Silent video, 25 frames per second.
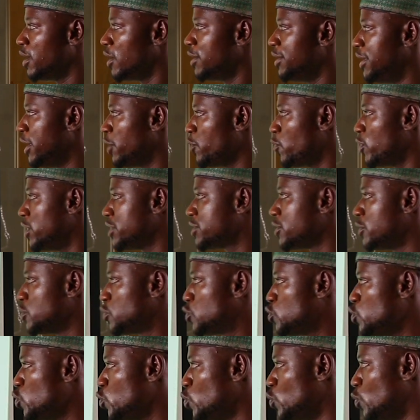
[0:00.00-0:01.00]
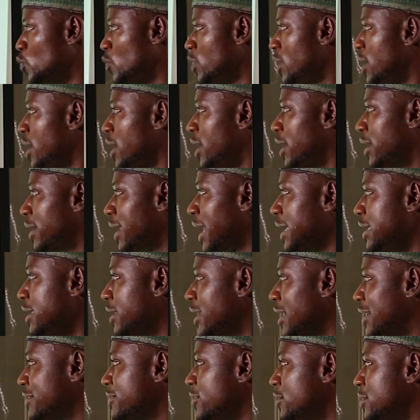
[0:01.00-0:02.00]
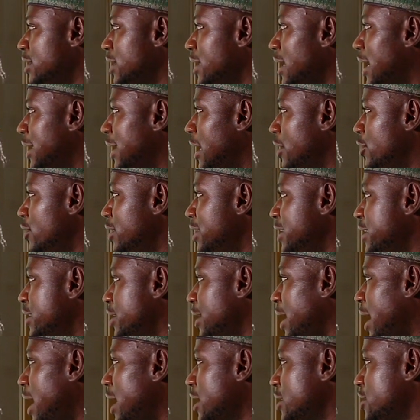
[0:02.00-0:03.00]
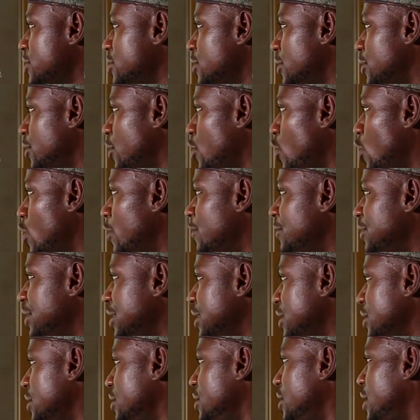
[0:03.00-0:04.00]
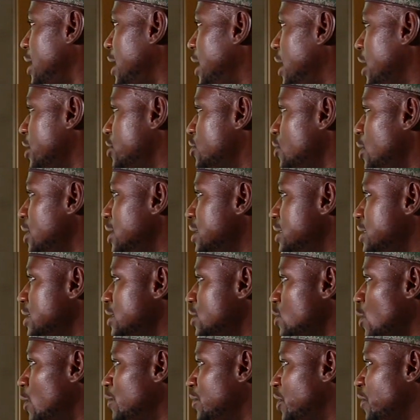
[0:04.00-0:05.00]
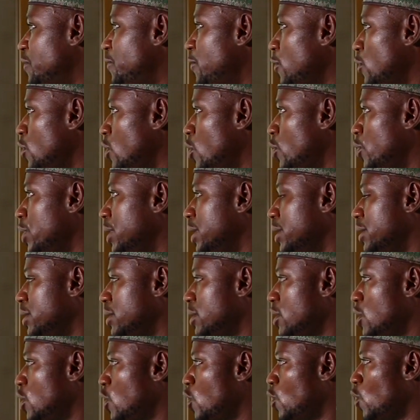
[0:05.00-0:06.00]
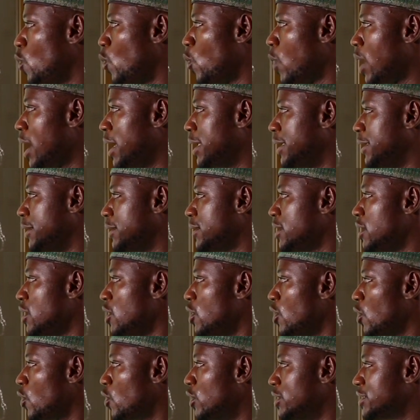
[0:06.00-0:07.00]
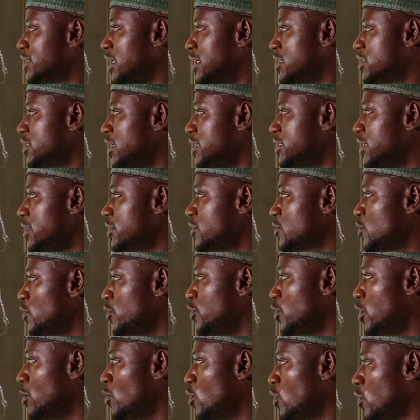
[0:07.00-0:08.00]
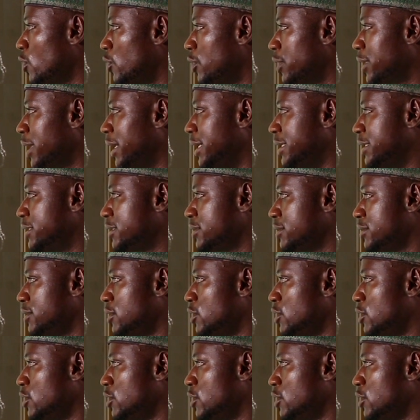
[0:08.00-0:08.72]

Then question 2, write the cathodic and anodic reaction of the electrolysis of the following. 1, concentrated sodium chloride.